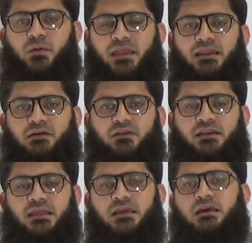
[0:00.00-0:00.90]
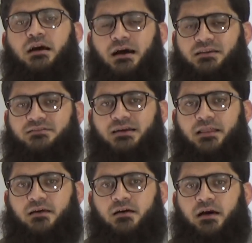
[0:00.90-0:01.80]
We can definitely
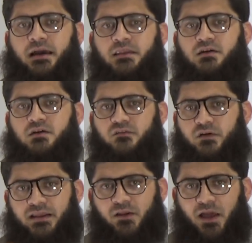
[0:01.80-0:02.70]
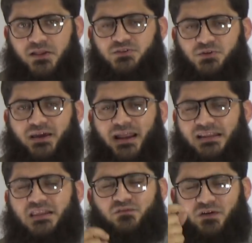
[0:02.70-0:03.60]
understand uh, and find out and choose at
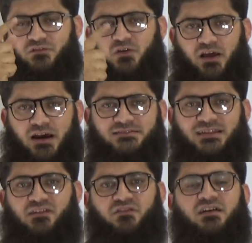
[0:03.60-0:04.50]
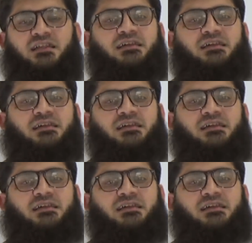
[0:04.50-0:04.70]
least one for ourselves.